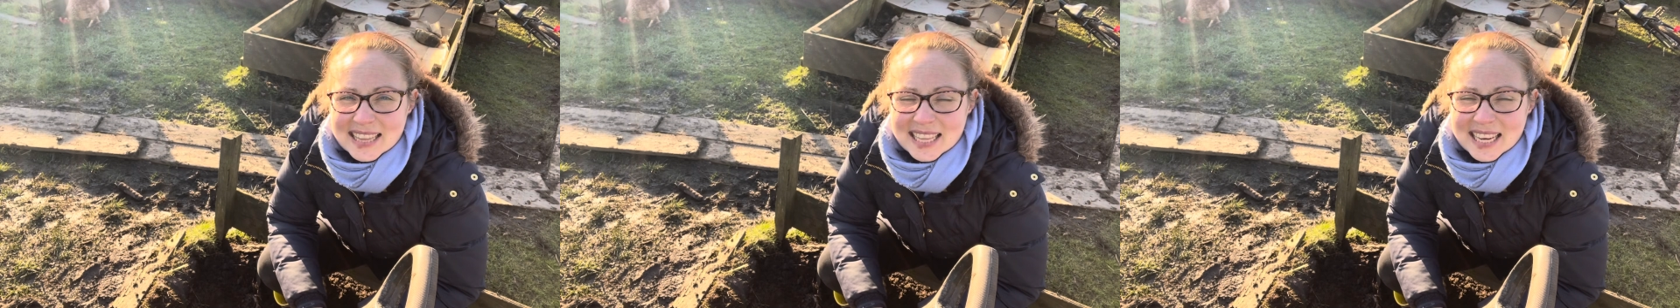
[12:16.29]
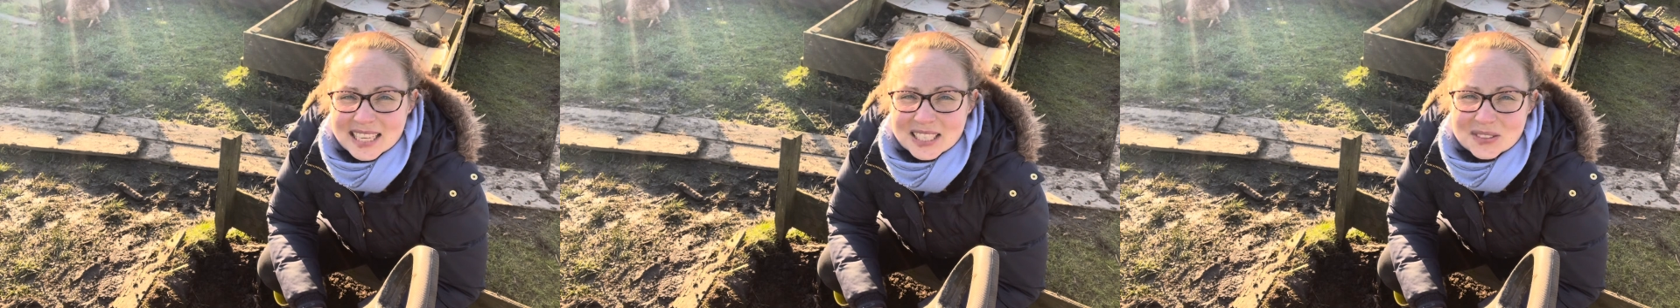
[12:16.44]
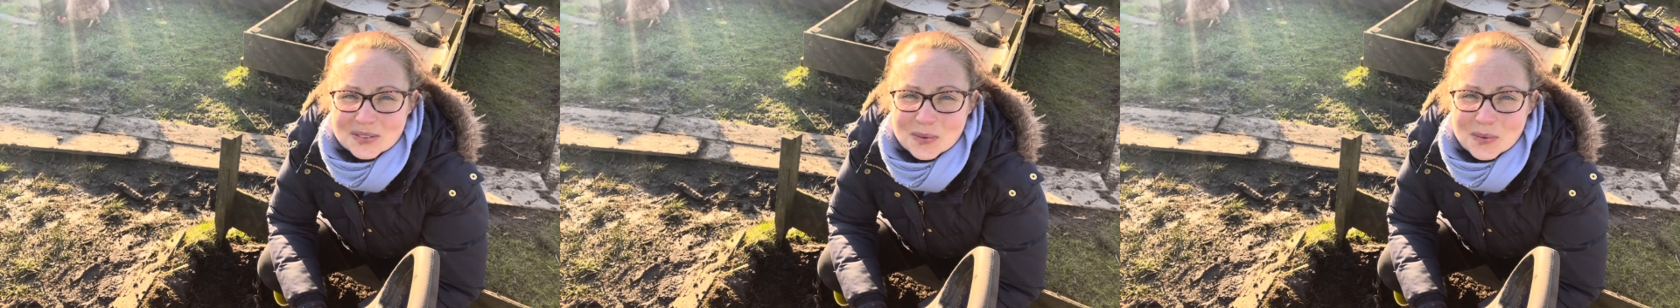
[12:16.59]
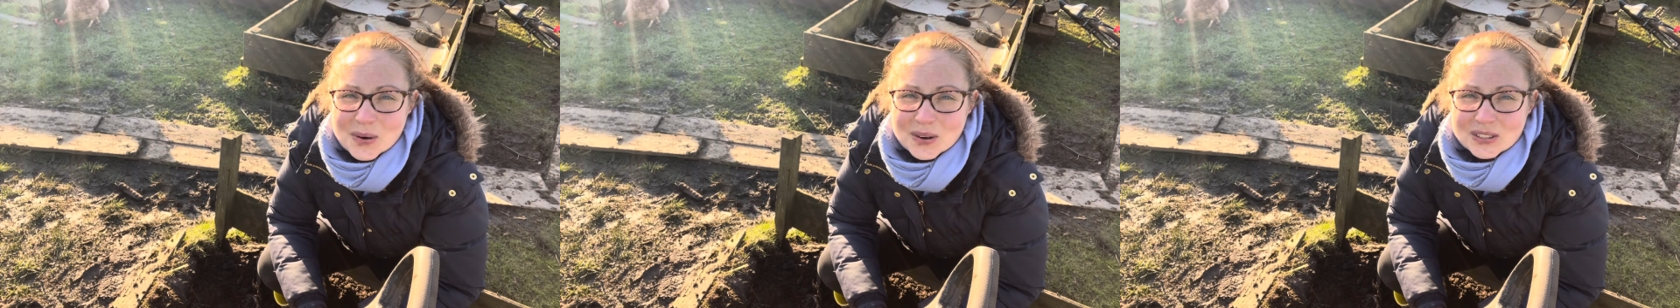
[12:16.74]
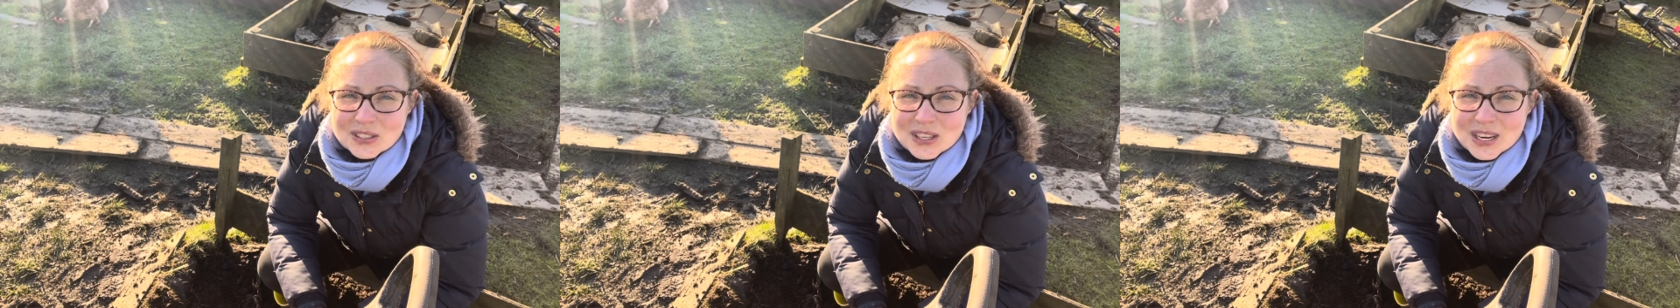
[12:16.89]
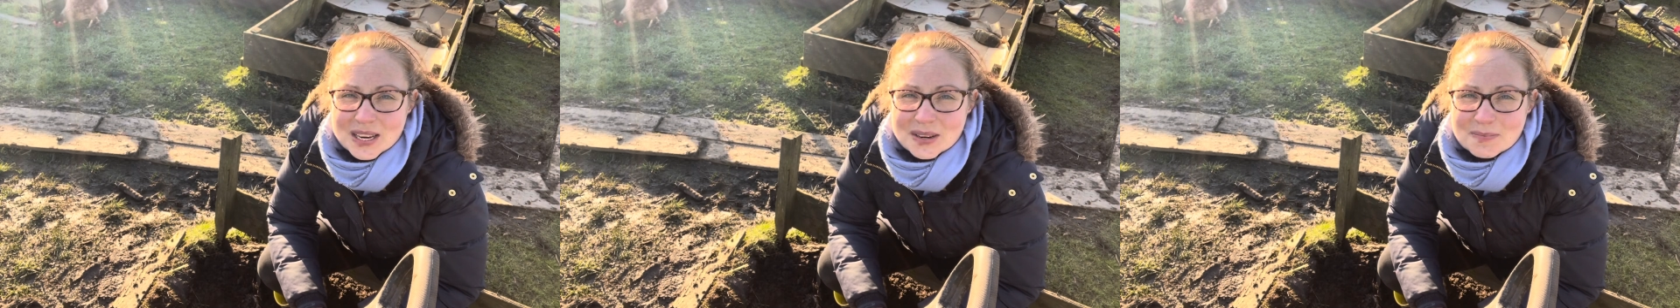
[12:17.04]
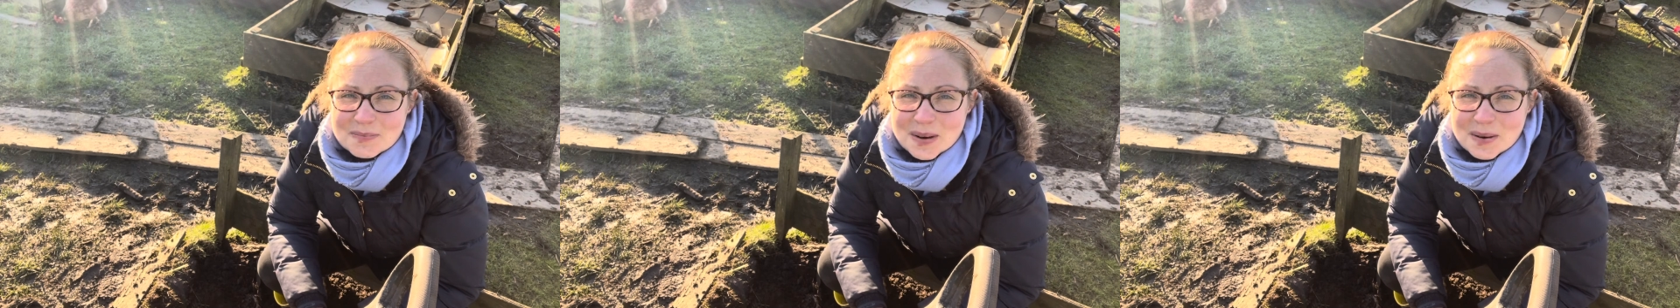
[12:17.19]
Thanks for
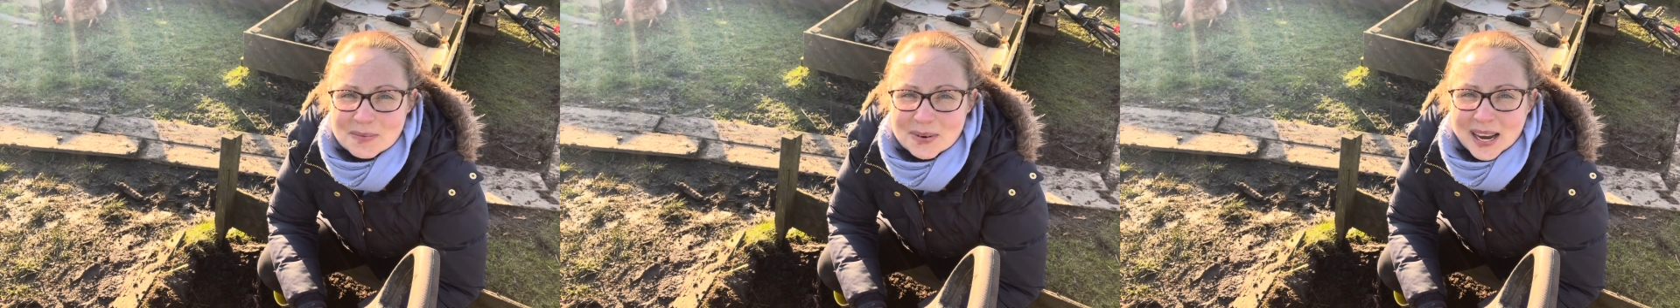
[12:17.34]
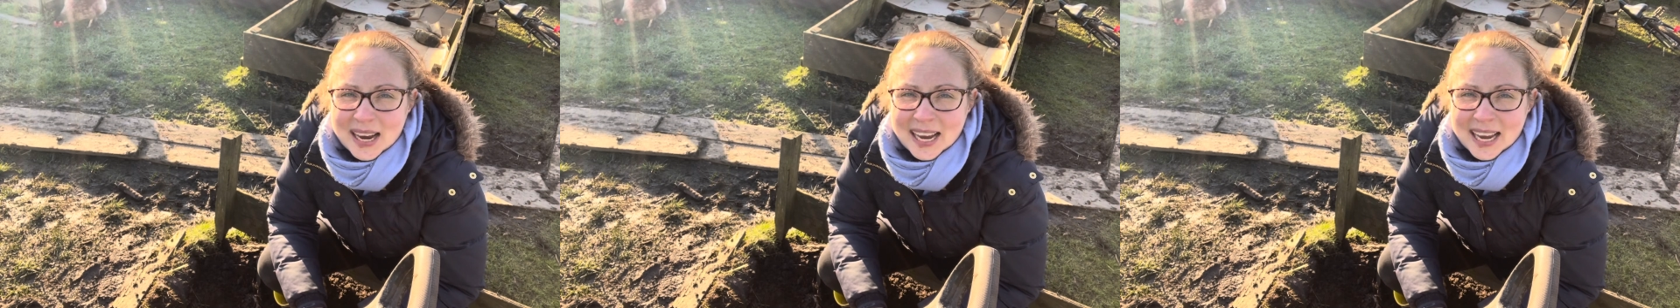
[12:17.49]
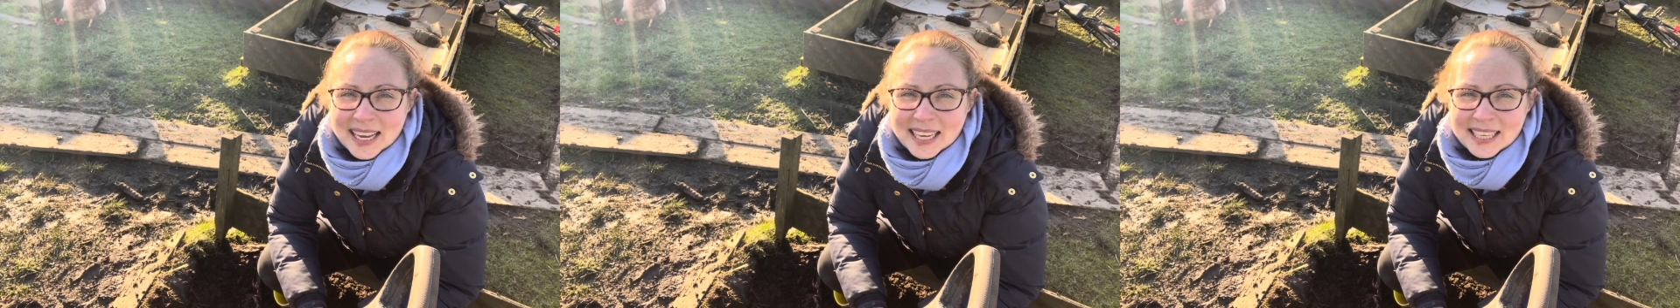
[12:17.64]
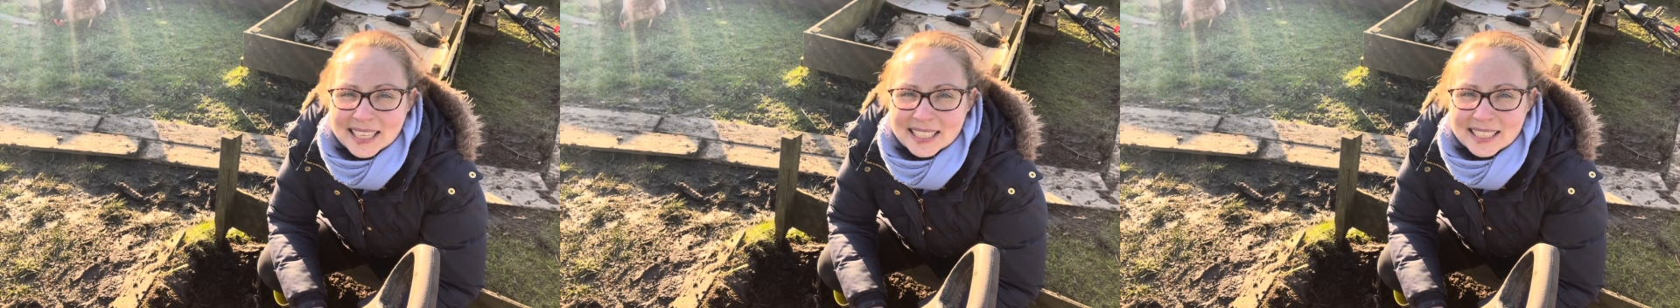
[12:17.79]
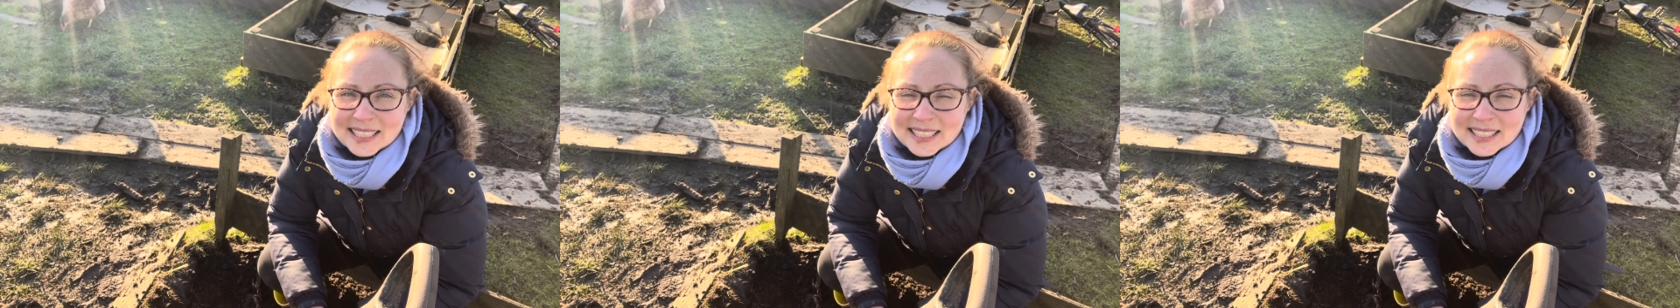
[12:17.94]
watching. Bye bye.